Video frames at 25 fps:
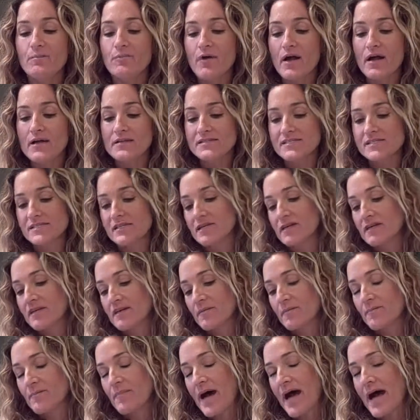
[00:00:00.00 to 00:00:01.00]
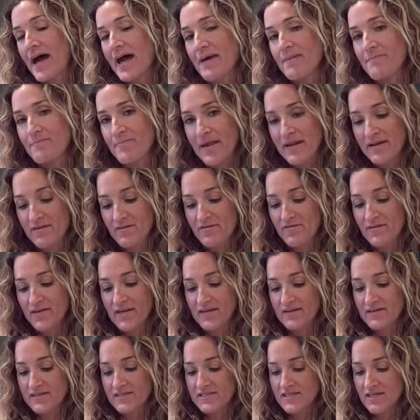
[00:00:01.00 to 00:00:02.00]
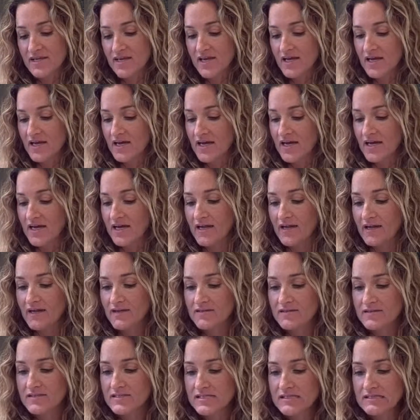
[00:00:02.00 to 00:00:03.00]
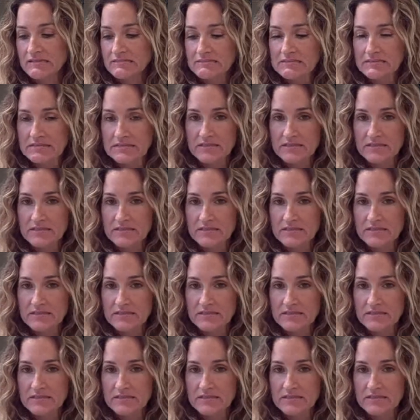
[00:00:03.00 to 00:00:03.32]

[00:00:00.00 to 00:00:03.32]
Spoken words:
bronzer by Benefit, and